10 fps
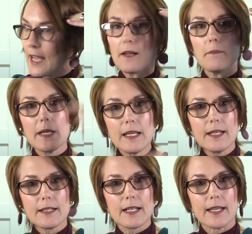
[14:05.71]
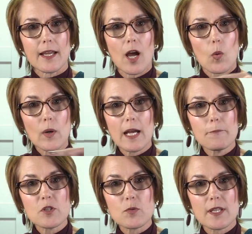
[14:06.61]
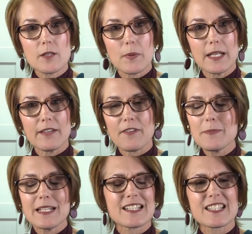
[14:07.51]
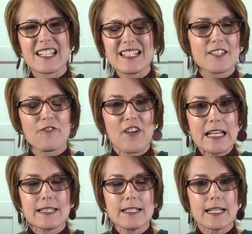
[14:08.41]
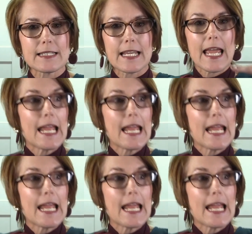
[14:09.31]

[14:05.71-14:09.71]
And immediately, what happens with that belief? I mean, it's fascinating.